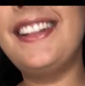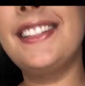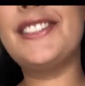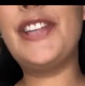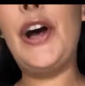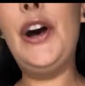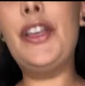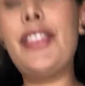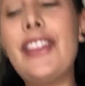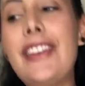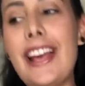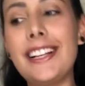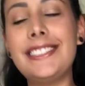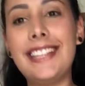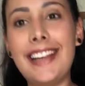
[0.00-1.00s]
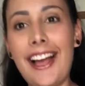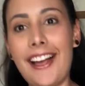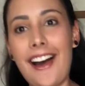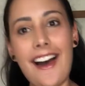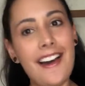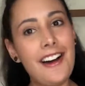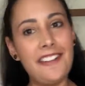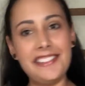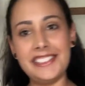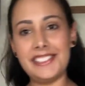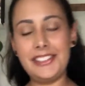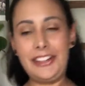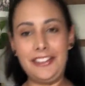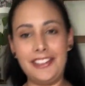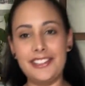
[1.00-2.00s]
So the next thing I got, obviously,
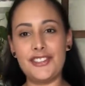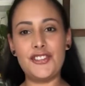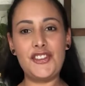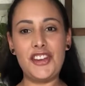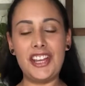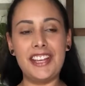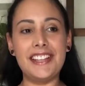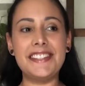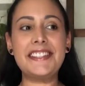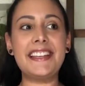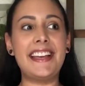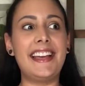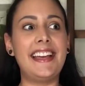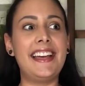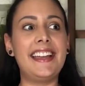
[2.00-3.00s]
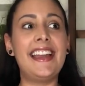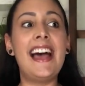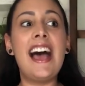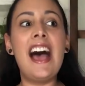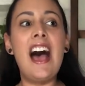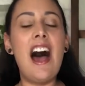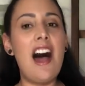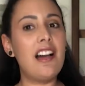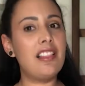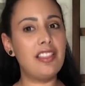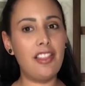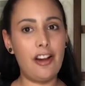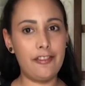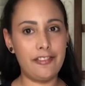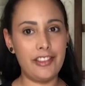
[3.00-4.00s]
are these jeans, and I
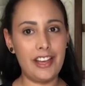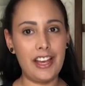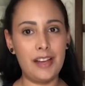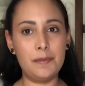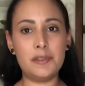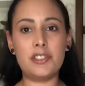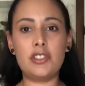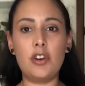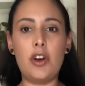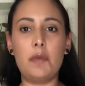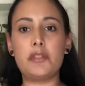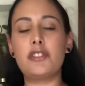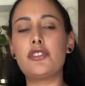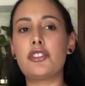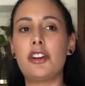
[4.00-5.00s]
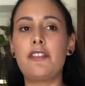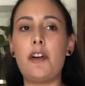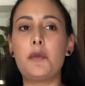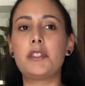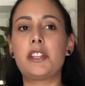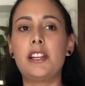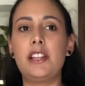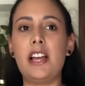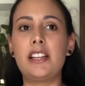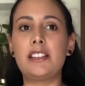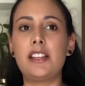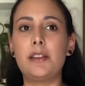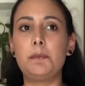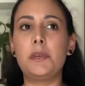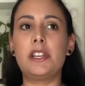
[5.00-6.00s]
love them. So I wasn't sure if I was gonna like
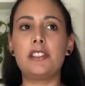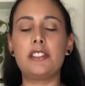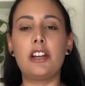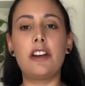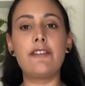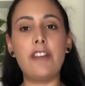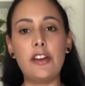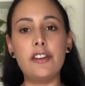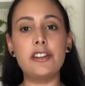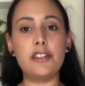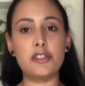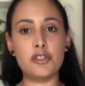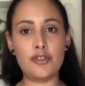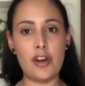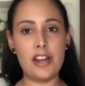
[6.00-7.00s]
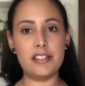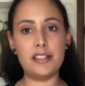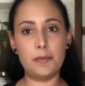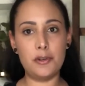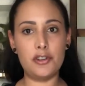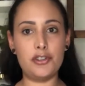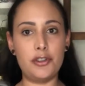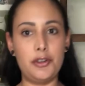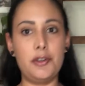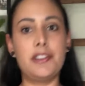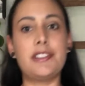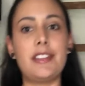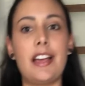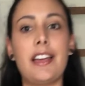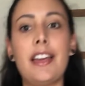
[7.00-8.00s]
them because they are very distressed. I'm gonna show you in a
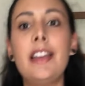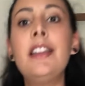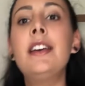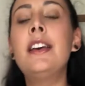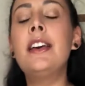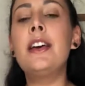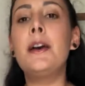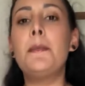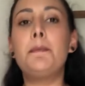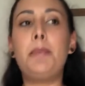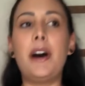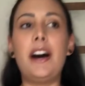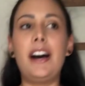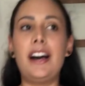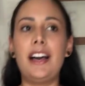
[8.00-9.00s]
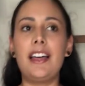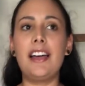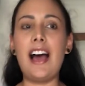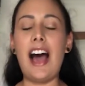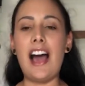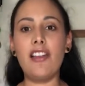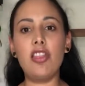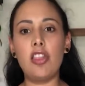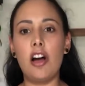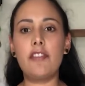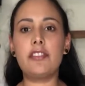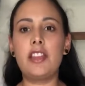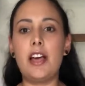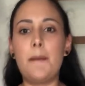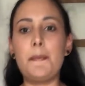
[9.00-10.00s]
second. But I
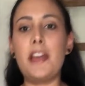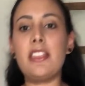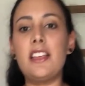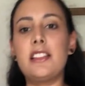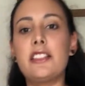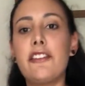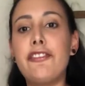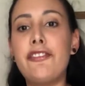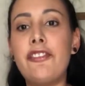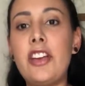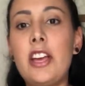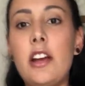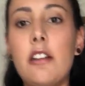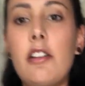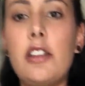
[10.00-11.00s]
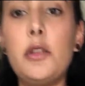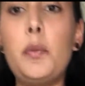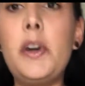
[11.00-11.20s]
love them. I think the fit around the